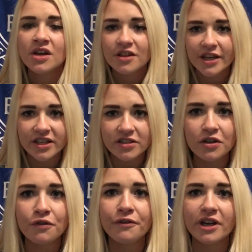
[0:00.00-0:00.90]
things
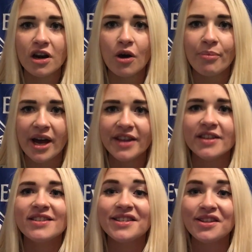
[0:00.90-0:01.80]
do feel a lot better.
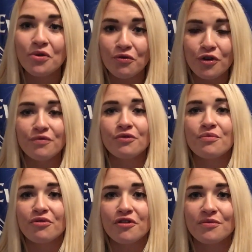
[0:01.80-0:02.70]
There's still room for
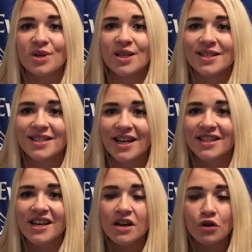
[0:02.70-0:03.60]
improvement, as I said.
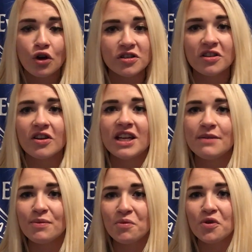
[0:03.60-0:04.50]
Got to start
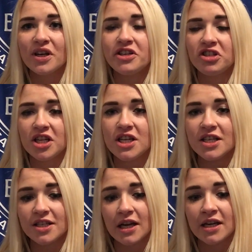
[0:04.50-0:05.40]
keeping more clean
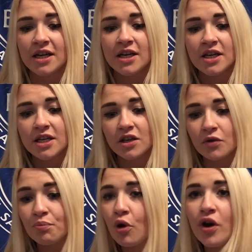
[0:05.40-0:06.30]
sheets and
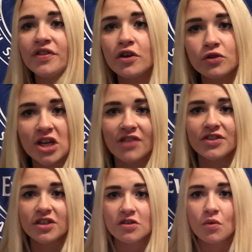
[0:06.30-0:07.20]
putting those
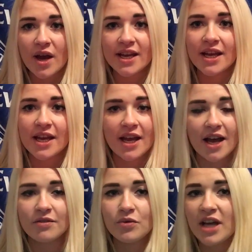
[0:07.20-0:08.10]
chances away.
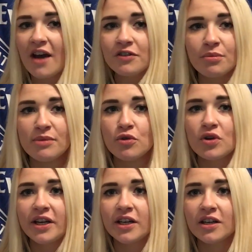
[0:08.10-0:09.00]
We have to be more
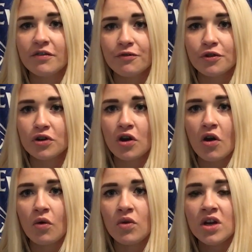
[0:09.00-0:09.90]
clinical in front of
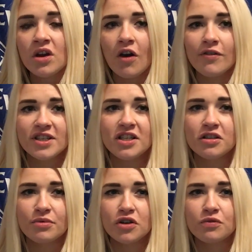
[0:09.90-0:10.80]
goal. Obviously,
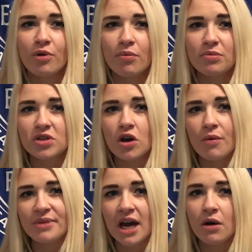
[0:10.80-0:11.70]
some of those problems can't
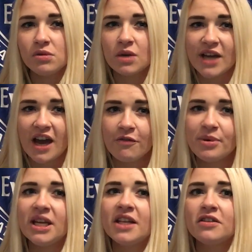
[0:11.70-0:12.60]
be helped, and we have
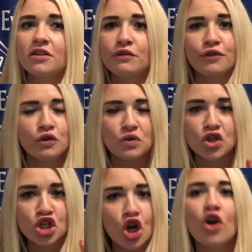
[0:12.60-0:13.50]
been hindered through
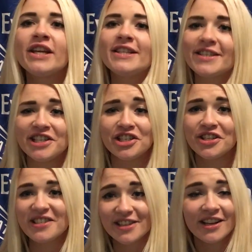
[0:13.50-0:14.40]
shocking
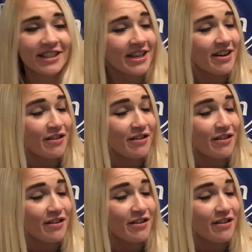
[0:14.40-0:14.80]
decisions, like